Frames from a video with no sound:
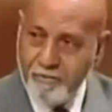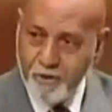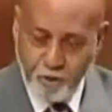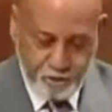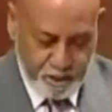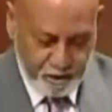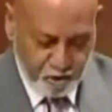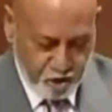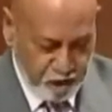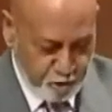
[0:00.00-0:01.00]
the United
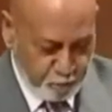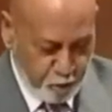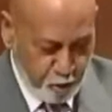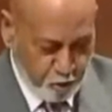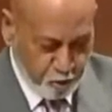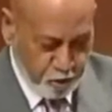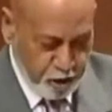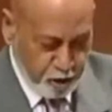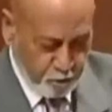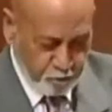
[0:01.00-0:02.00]
States pose
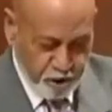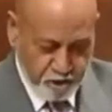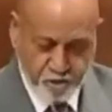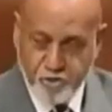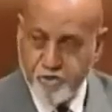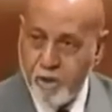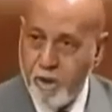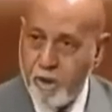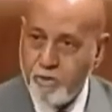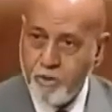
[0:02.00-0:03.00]
real risks
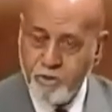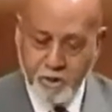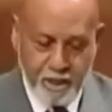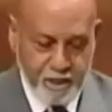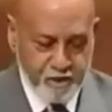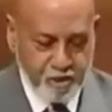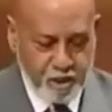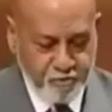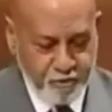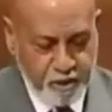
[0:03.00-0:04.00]
to United
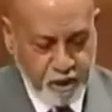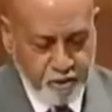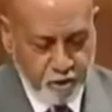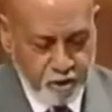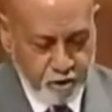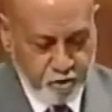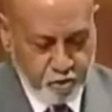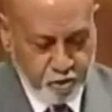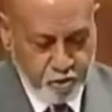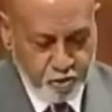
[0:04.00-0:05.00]
States financial
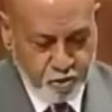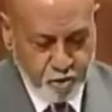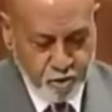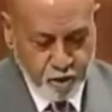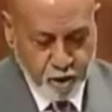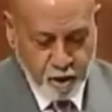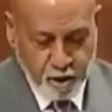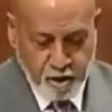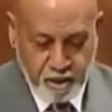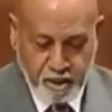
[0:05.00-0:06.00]
institutions.
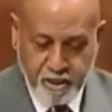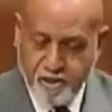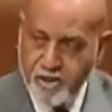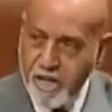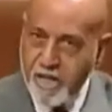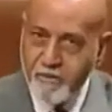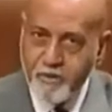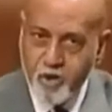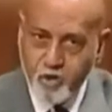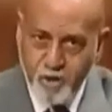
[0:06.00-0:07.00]
Yet instead of
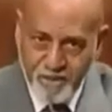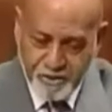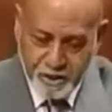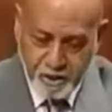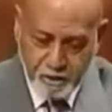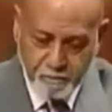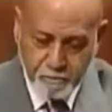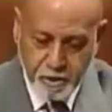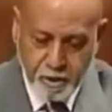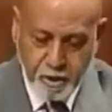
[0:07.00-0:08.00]
strengthening
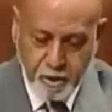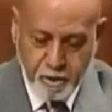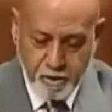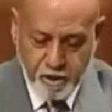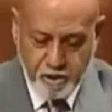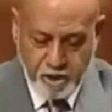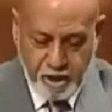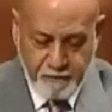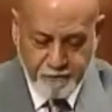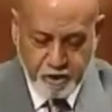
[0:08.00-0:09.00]
the
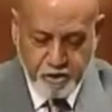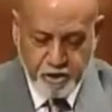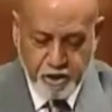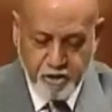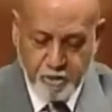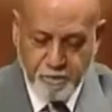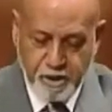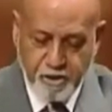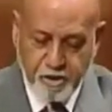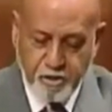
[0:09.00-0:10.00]
CFTC's
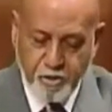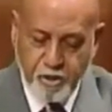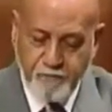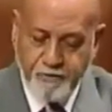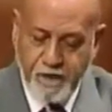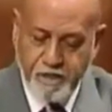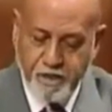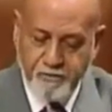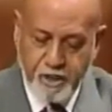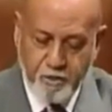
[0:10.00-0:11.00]
ability to
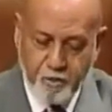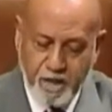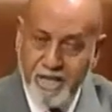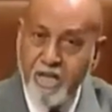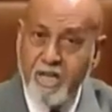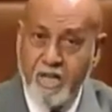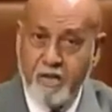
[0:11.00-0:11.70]
effectively regulate